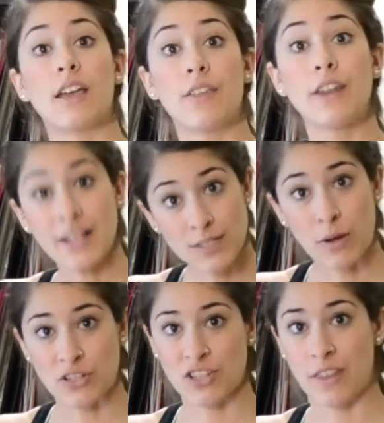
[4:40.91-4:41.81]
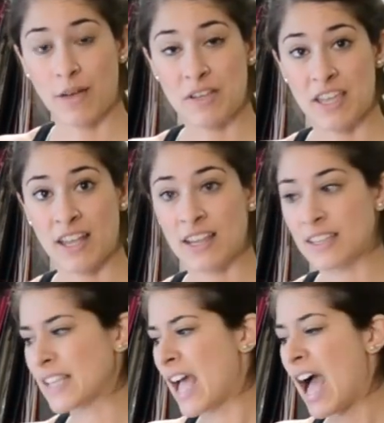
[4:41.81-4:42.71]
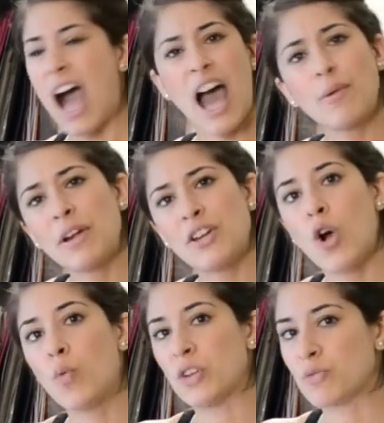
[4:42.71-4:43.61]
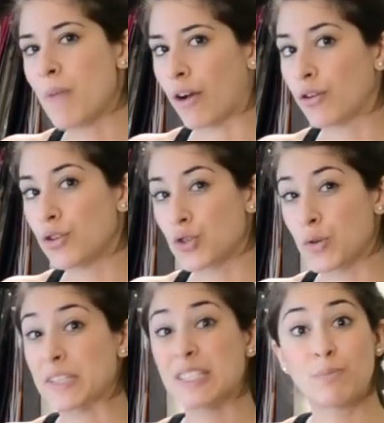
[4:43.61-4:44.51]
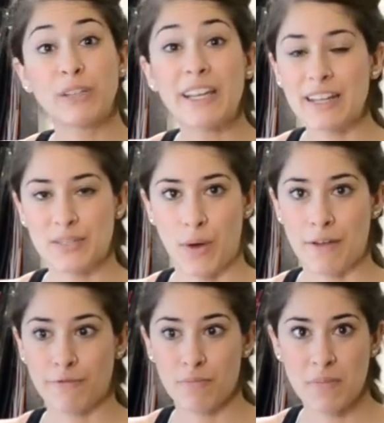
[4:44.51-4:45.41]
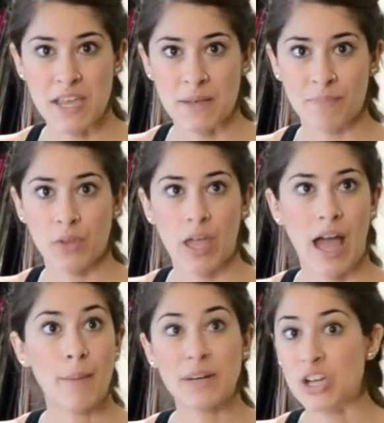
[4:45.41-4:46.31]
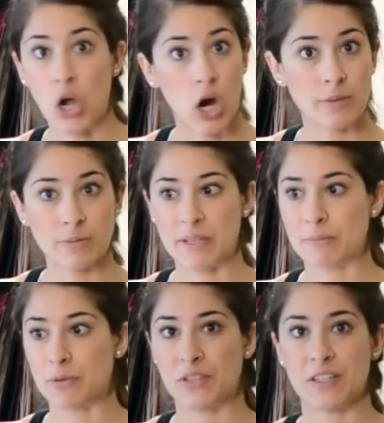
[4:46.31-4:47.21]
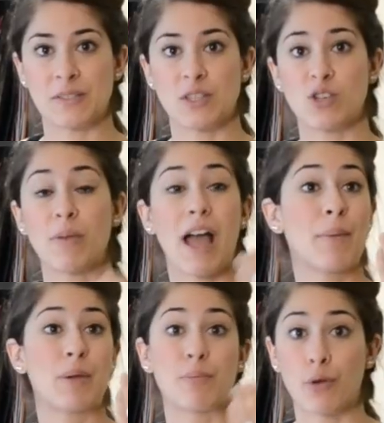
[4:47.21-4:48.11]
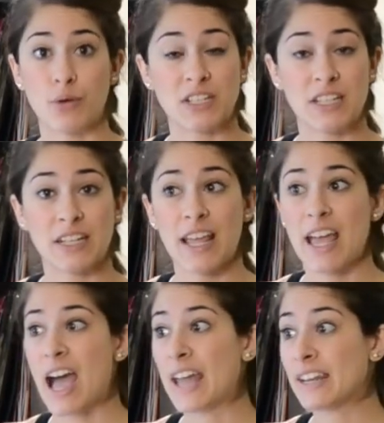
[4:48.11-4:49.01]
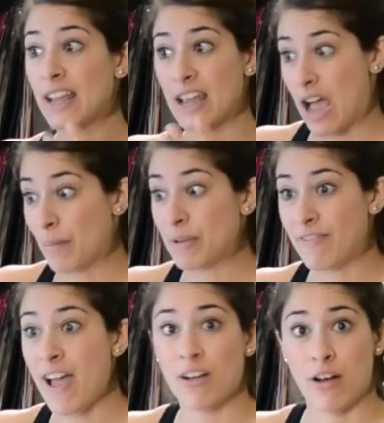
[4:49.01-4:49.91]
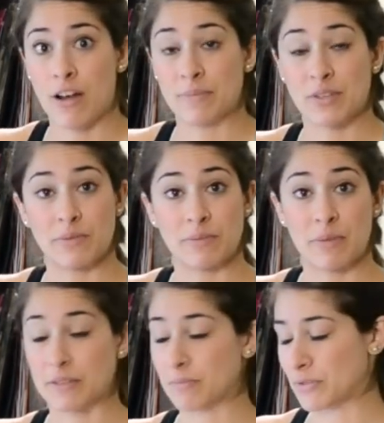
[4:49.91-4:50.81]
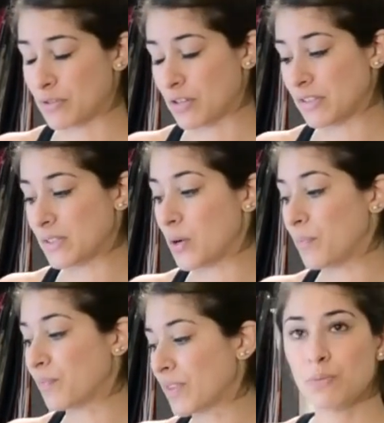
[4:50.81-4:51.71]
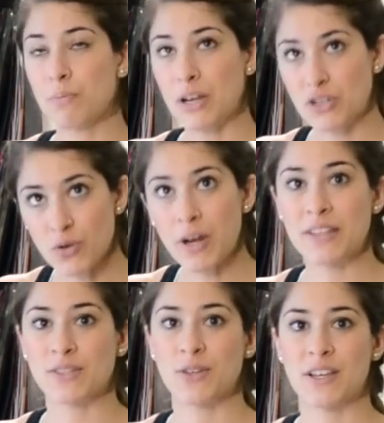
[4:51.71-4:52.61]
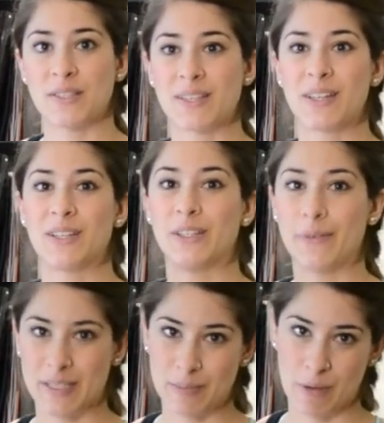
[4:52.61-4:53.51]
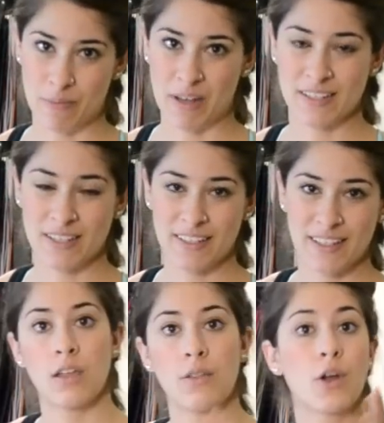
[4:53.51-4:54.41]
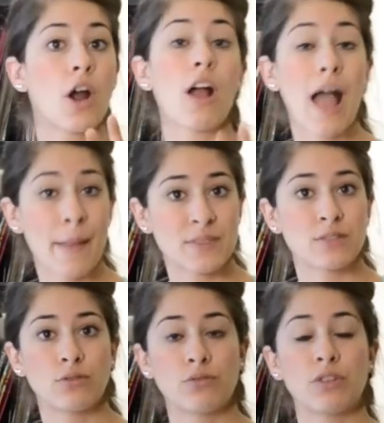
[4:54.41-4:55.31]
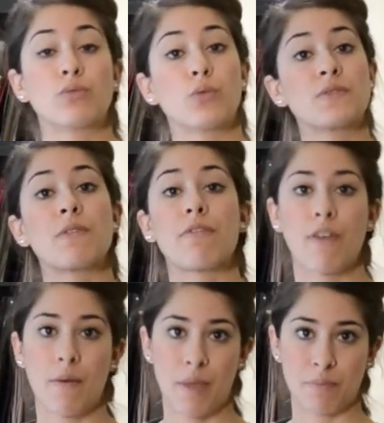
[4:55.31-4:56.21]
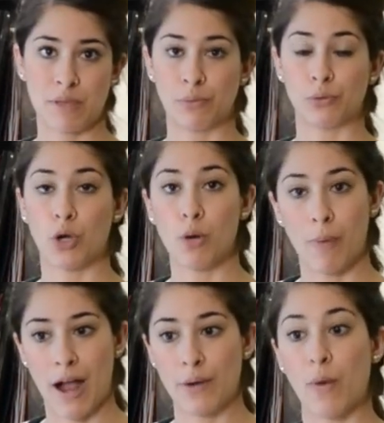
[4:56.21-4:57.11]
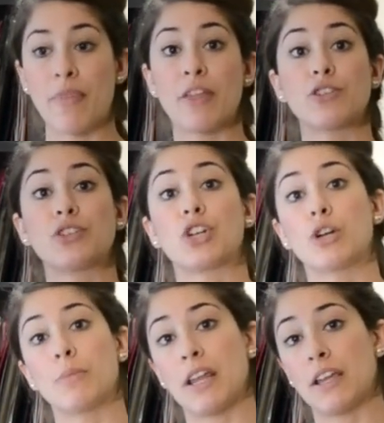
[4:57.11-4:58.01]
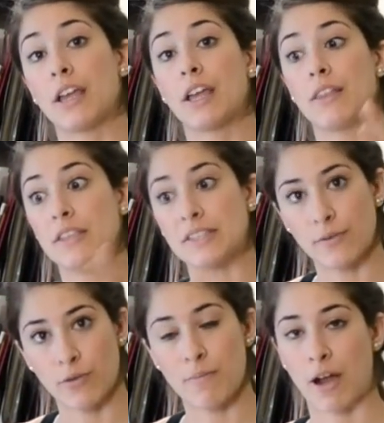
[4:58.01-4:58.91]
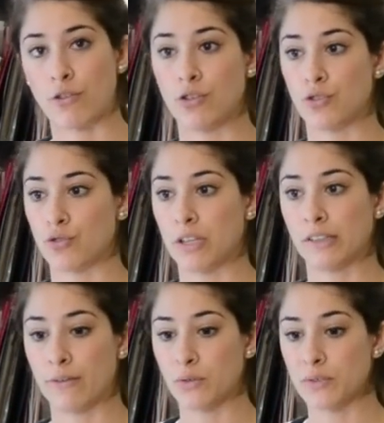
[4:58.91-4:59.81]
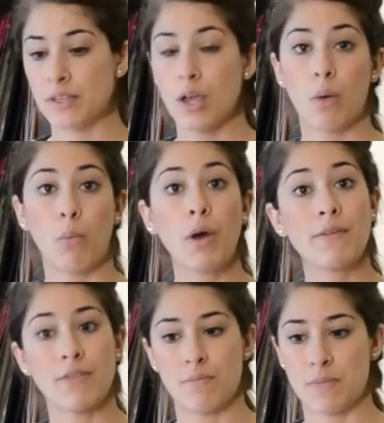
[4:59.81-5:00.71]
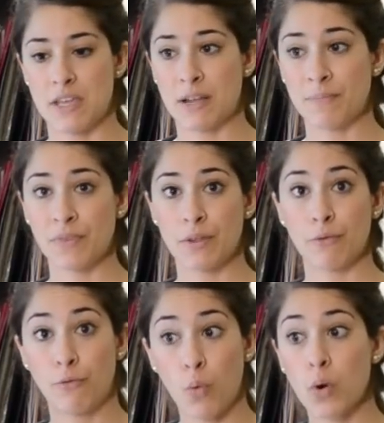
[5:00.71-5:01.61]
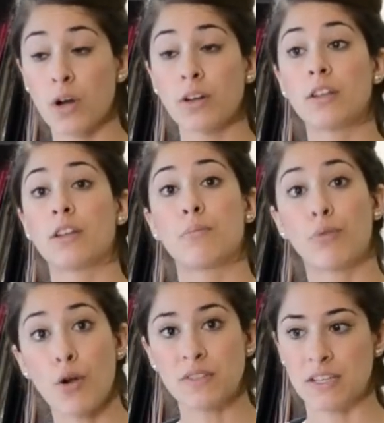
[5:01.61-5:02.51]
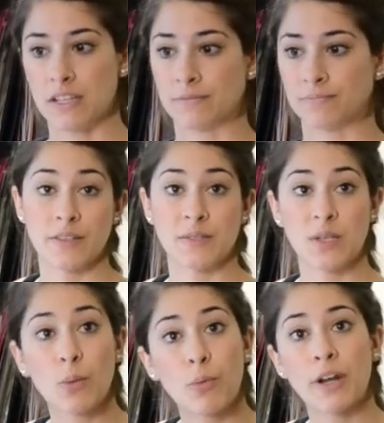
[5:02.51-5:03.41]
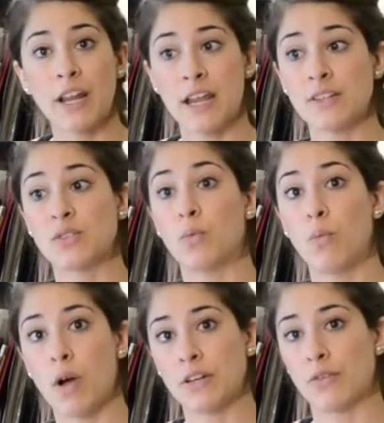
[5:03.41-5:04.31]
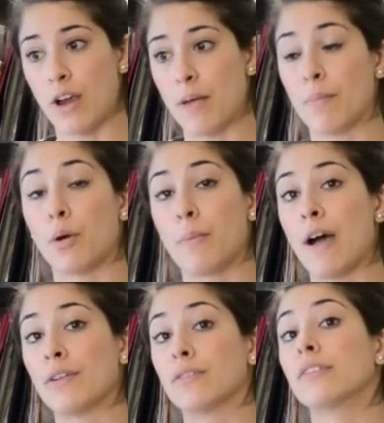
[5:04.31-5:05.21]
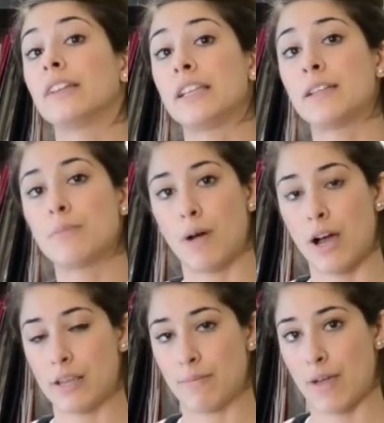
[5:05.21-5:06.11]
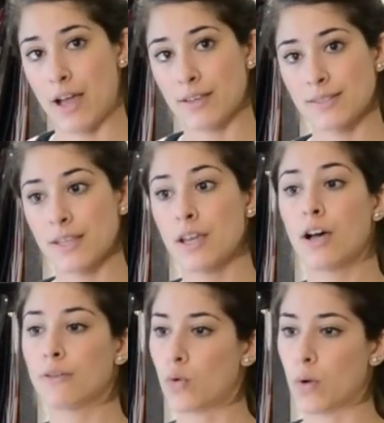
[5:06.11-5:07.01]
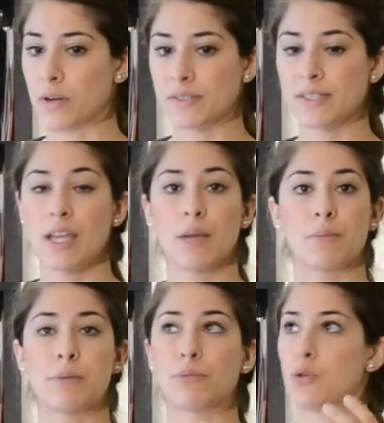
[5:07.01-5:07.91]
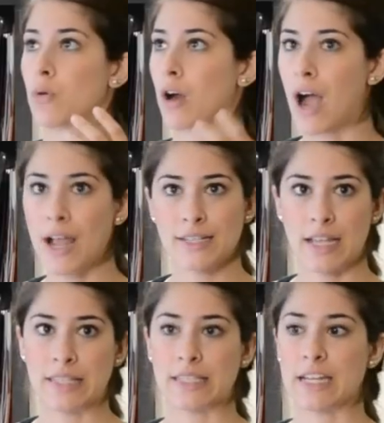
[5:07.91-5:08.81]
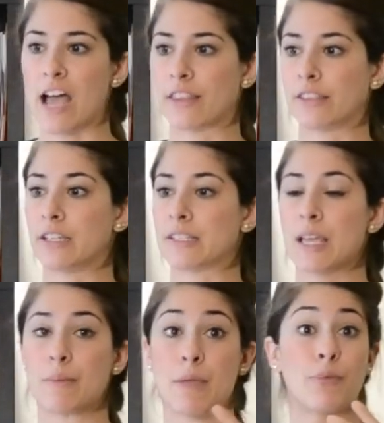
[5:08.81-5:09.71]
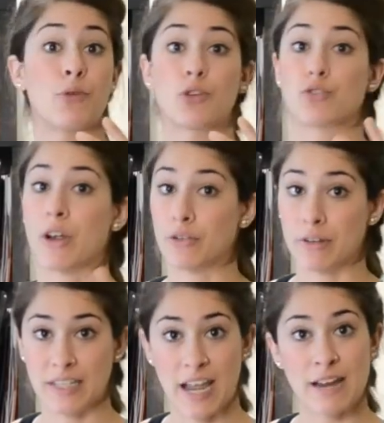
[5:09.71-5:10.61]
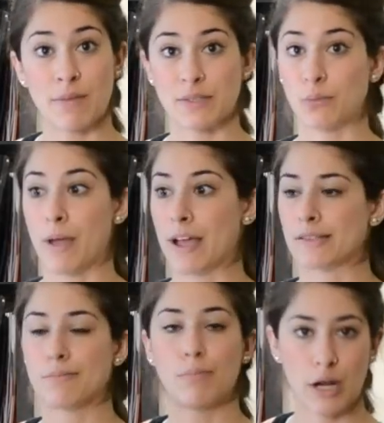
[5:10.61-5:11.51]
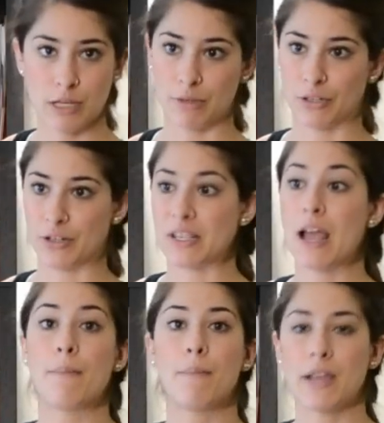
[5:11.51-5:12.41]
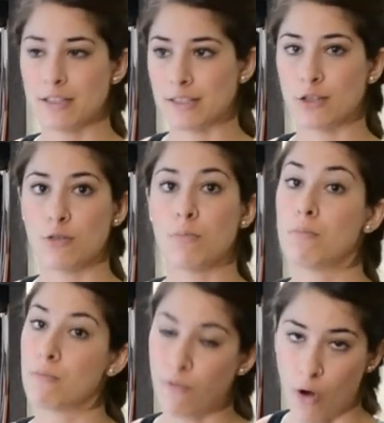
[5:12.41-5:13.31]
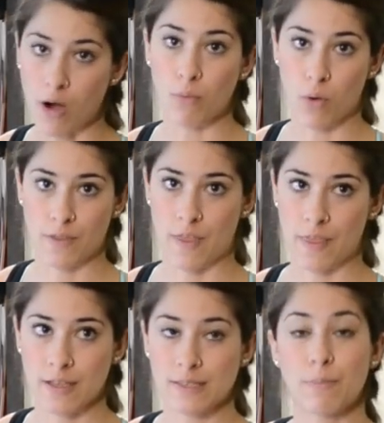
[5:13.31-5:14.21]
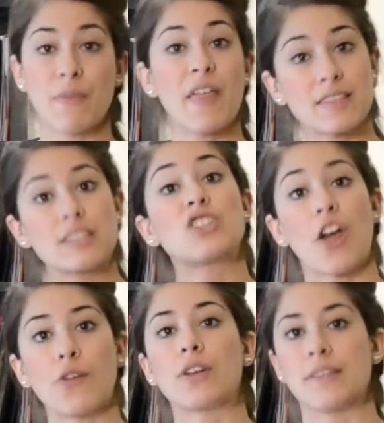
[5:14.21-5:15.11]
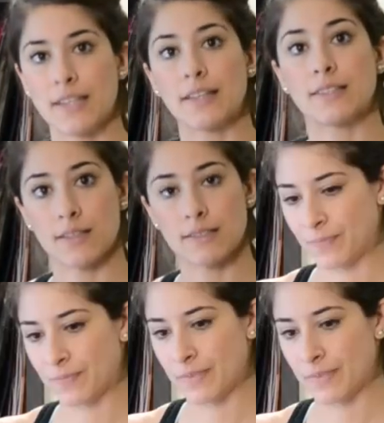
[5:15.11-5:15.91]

The next question that we get is, how do I know which macronutrient split is right for me? How many carbs am I supposed to consume? How many protein? And how many fat grams am I supposed to consume? My true answer is you experiment. There are absolutely rules of thumb that people go by when they're determining these different macronutrient levels. One of them being for protein. 0.8 to 1 gram per pound of lean body mass. Of course, people who are high-intensity athletes, people who are trying to retain muscle mass, bodybuilders, might consume far more than this, but that's the general consensus.